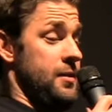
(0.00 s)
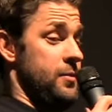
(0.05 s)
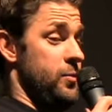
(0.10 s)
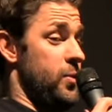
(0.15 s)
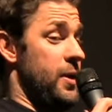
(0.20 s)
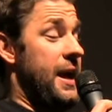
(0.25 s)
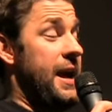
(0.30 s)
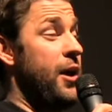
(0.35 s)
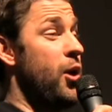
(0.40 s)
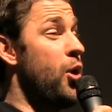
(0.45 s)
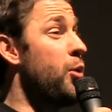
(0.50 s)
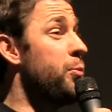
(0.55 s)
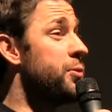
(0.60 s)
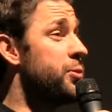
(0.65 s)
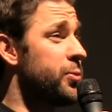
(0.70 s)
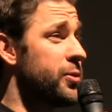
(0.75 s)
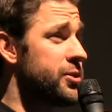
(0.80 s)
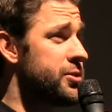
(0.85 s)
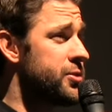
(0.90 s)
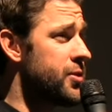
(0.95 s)
what I
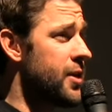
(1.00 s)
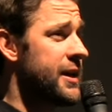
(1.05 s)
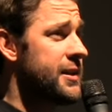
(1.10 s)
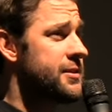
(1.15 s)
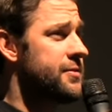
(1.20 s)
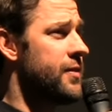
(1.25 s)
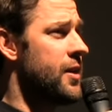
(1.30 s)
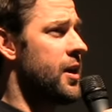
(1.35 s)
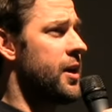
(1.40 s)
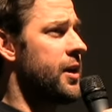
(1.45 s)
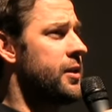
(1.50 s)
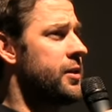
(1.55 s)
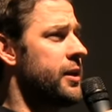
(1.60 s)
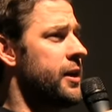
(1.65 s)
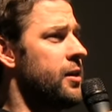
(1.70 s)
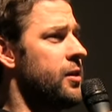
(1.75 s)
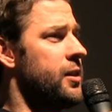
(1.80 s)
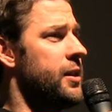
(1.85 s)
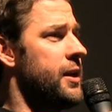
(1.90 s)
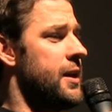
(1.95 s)
hoped were strengths very
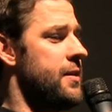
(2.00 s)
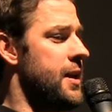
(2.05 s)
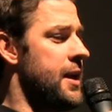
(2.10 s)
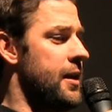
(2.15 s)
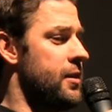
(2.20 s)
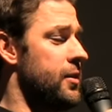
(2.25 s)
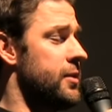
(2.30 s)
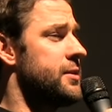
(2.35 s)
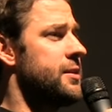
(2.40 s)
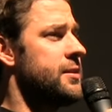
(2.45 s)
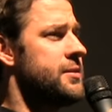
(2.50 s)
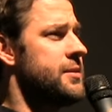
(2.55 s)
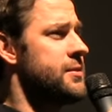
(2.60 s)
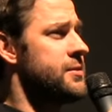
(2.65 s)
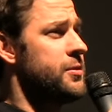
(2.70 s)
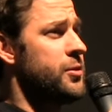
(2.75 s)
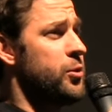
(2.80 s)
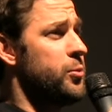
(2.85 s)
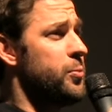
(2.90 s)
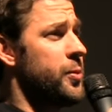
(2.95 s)
clearly, and then I looked at
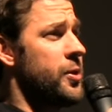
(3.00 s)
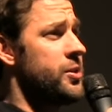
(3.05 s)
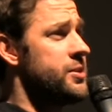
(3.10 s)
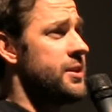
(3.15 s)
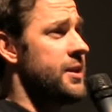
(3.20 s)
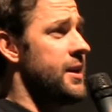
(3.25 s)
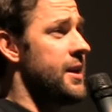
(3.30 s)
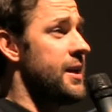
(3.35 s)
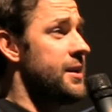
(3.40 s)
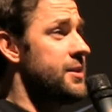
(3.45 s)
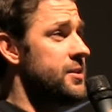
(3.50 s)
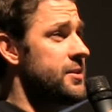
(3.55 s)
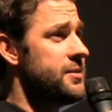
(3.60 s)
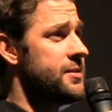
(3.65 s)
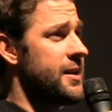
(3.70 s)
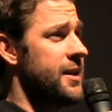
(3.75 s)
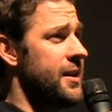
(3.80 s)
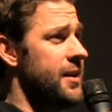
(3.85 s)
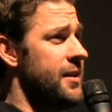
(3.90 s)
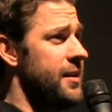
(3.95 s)
this little person and I just
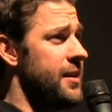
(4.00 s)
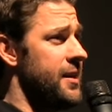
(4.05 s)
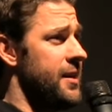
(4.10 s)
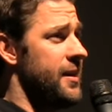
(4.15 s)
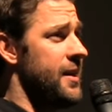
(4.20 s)
said,